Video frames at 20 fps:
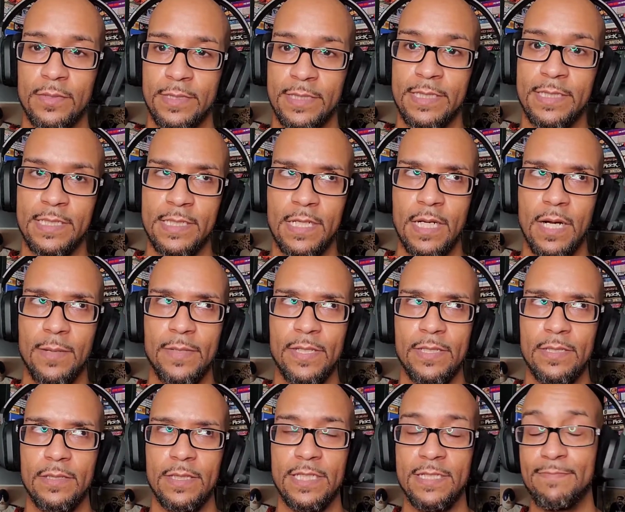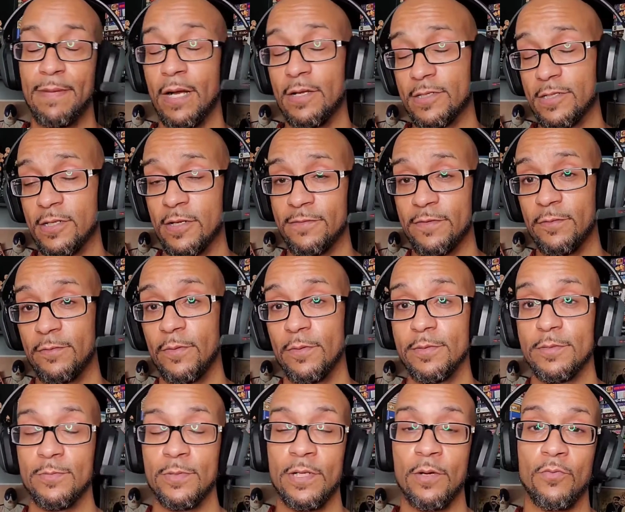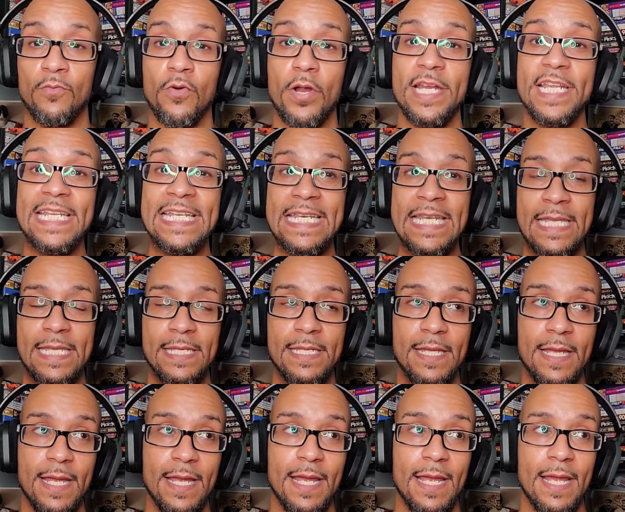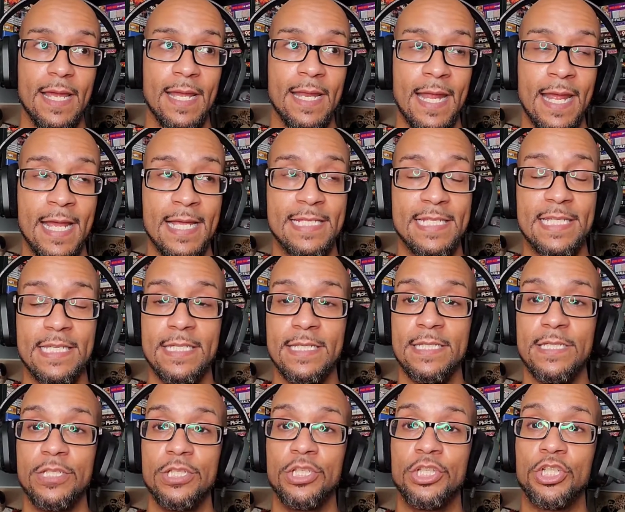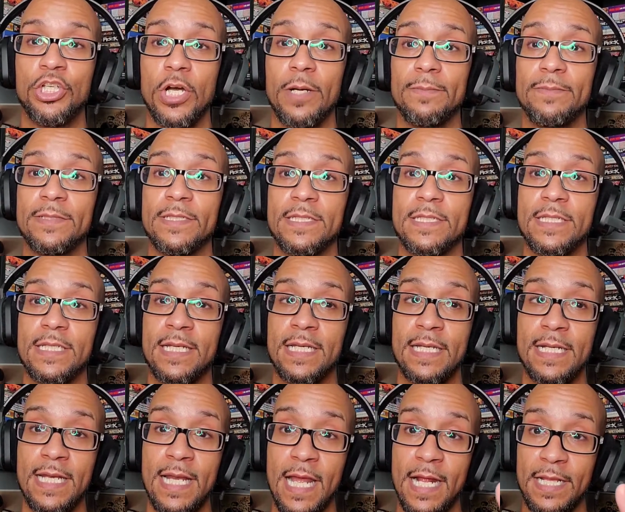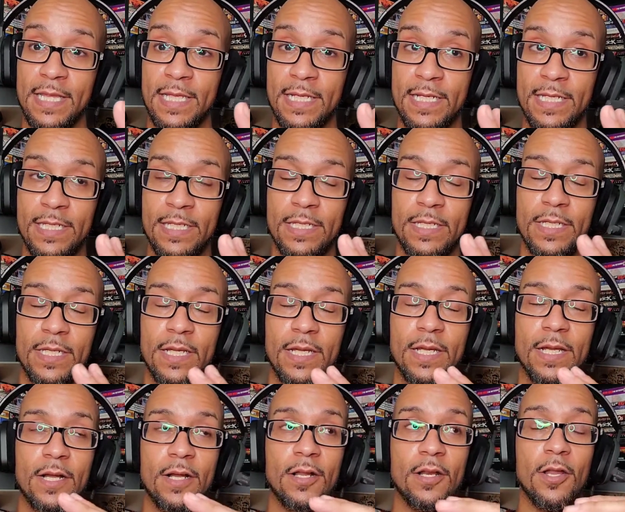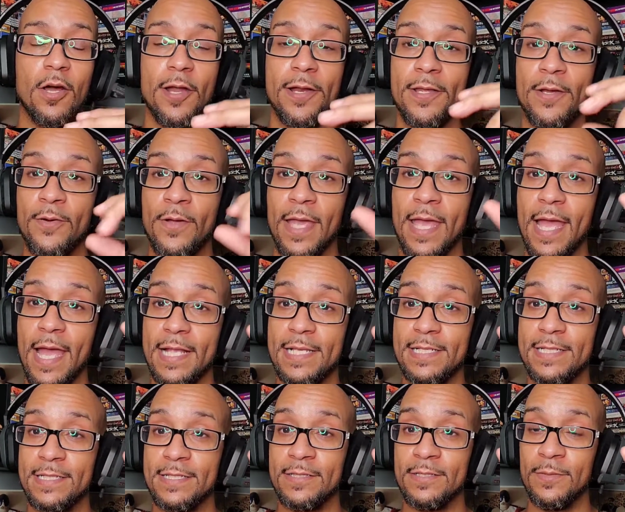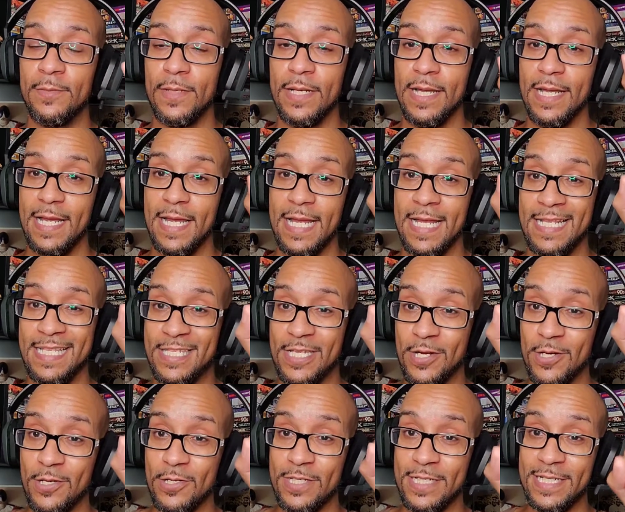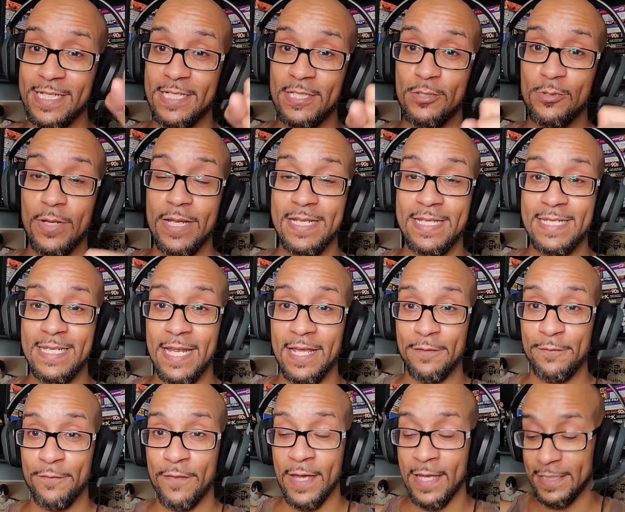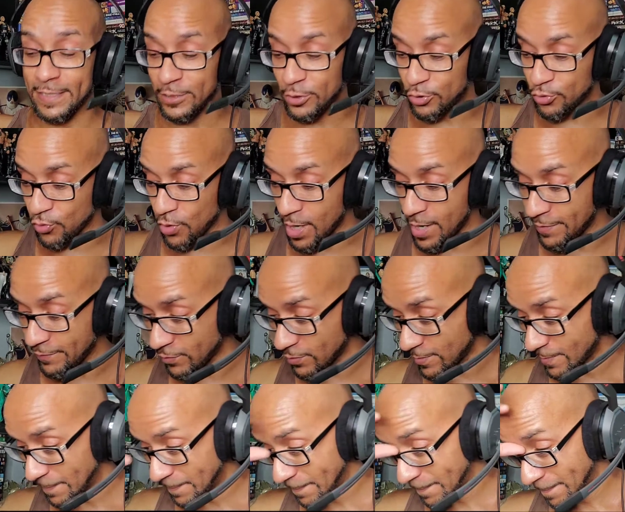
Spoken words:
He's bouncing off the ropes with a running knee. And as he jumps to connect the knee, Claudio catches him and turns it into a Death Valley driver.